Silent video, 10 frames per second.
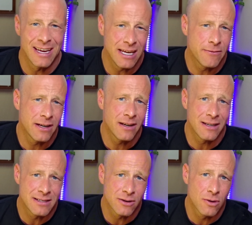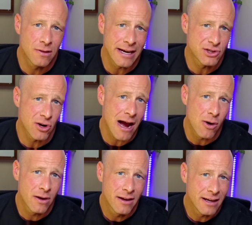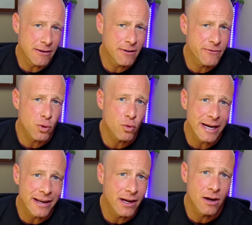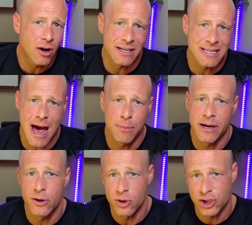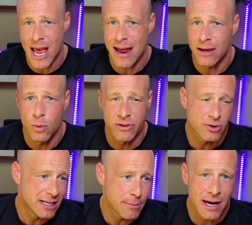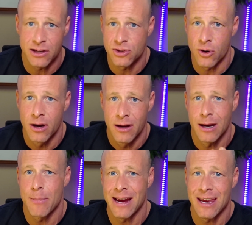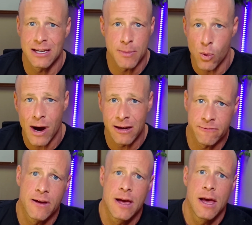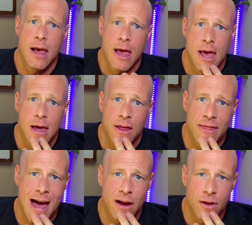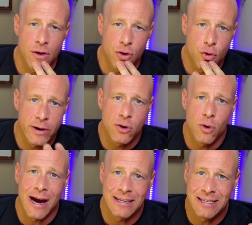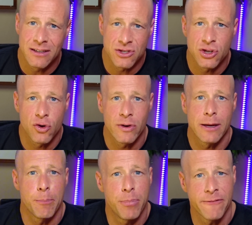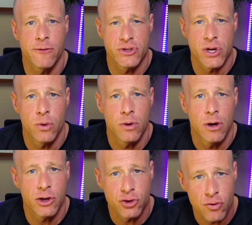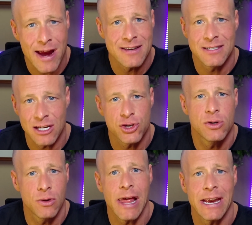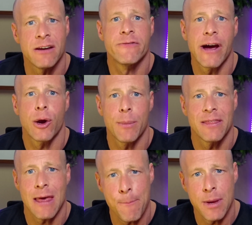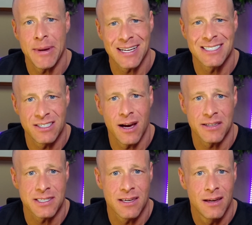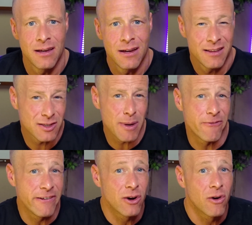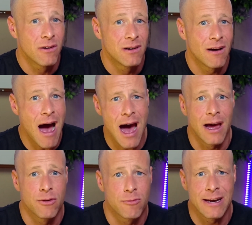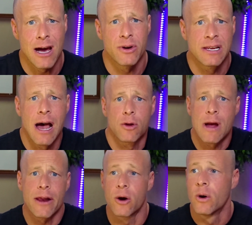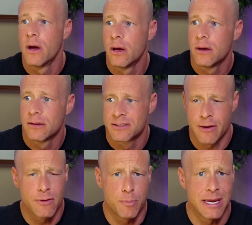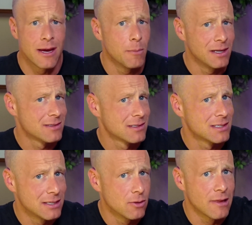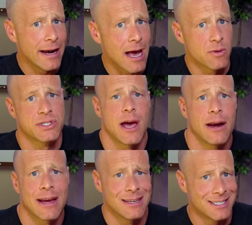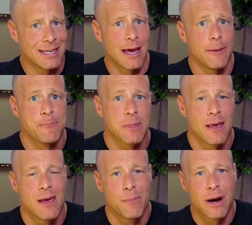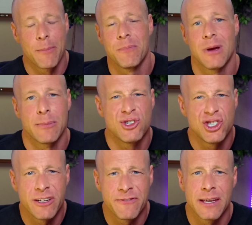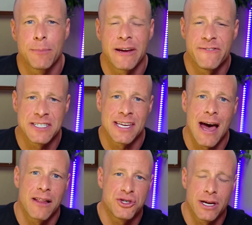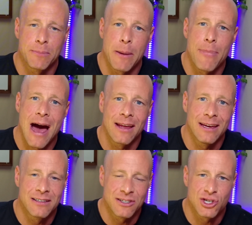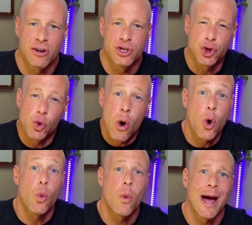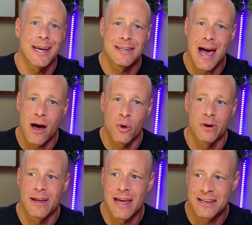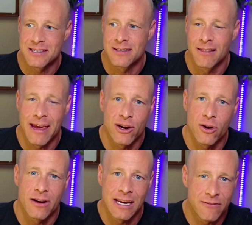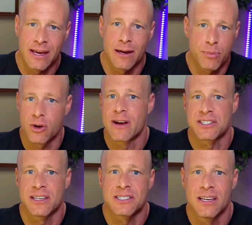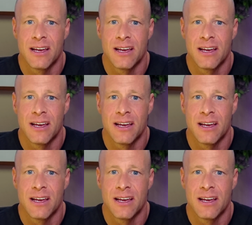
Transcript: Even until lights are out, even if you're reading on a tablet or chatting with your teammates, or in my case, my wife, that critical idea is to create a buffer zone, a transitional light environment that mimics dusk. And this may feel odd. Right now in Colorado, 7 p.m., it's still light outside. I can see it. But I'm shifting my physiology and my body into starting to wind down as the later evening progresses.